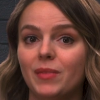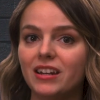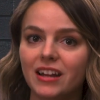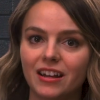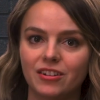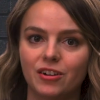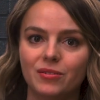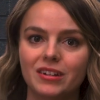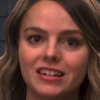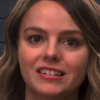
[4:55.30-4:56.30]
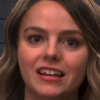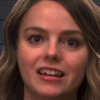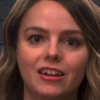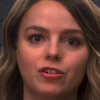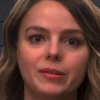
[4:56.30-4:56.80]
may not know is that
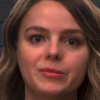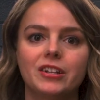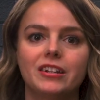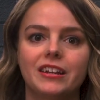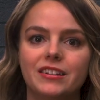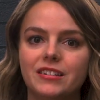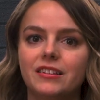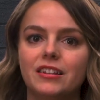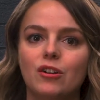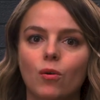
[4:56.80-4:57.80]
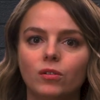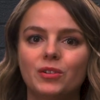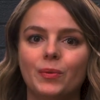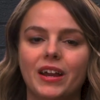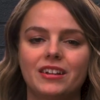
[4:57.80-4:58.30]
encryption isn't the
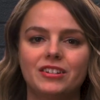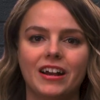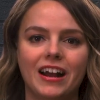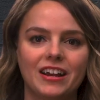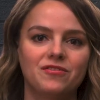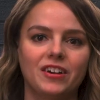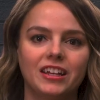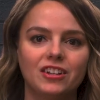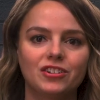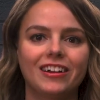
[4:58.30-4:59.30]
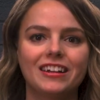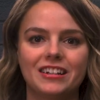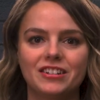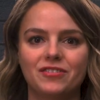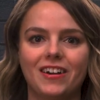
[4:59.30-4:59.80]
only way to hide financial
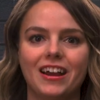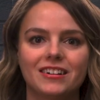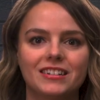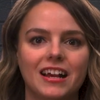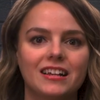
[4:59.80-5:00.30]
identifiers